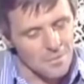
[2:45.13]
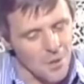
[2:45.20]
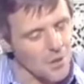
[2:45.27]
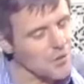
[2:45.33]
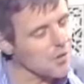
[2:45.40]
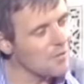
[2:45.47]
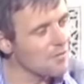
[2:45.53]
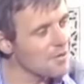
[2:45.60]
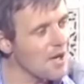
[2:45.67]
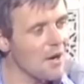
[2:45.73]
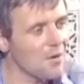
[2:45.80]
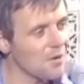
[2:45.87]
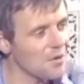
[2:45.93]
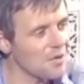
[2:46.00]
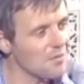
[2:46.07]
positive
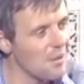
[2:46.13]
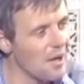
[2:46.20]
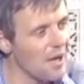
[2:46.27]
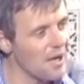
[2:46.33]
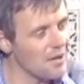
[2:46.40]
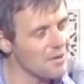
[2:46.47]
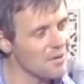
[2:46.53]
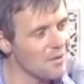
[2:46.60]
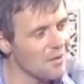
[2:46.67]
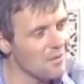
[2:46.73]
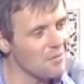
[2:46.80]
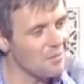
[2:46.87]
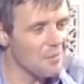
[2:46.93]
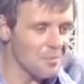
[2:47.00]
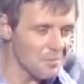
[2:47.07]
sounds in my head. You know,
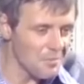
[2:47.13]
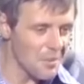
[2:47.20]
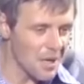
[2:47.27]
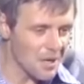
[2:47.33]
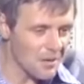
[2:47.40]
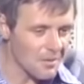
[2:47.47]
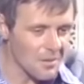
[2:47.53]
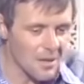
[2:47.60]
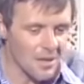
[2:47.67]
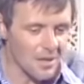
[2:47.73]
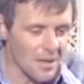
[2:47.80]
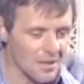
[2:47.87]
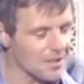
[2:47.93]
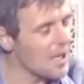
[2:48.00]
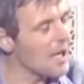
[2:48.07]
make
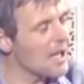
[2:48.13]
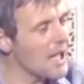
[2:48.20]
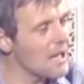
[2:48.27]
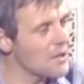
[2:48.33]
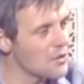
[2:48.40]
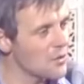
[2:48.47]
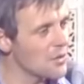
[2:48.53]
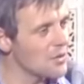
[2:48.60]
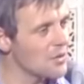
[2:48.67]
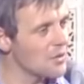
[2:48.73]
I'd say I can do it.